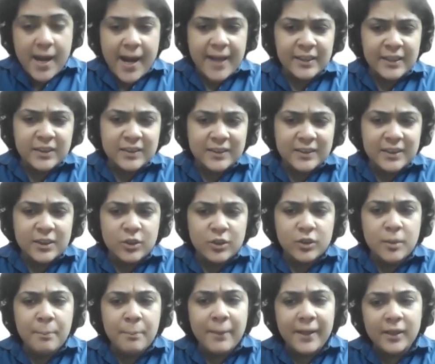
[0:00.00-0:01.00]
Adjacent
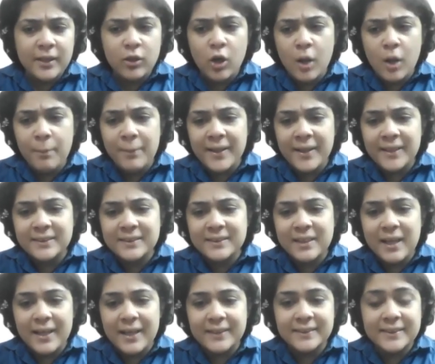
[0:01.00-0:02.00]
to the Bengal plains
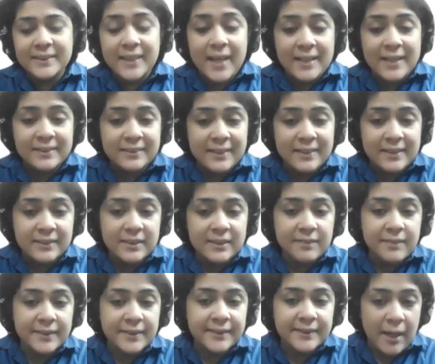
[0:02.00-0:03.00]
lies the
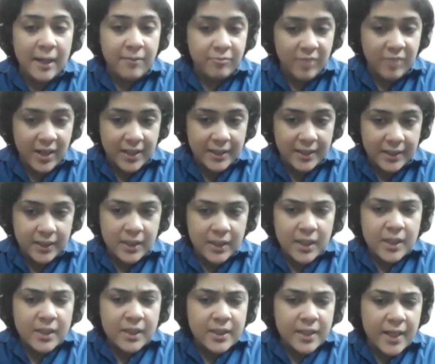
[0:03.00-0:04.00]
extensive Assam Valley,
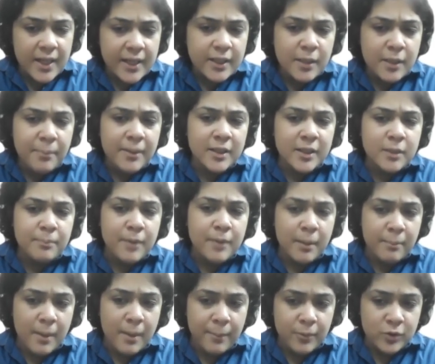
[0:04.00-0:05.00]
created by the
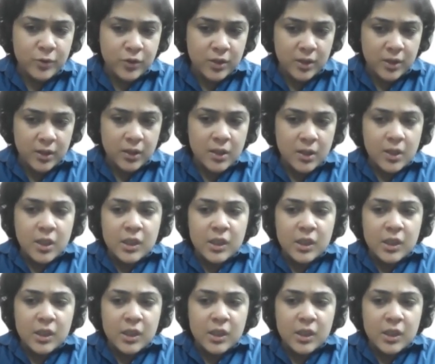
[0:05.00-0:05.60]
Brahmaputra,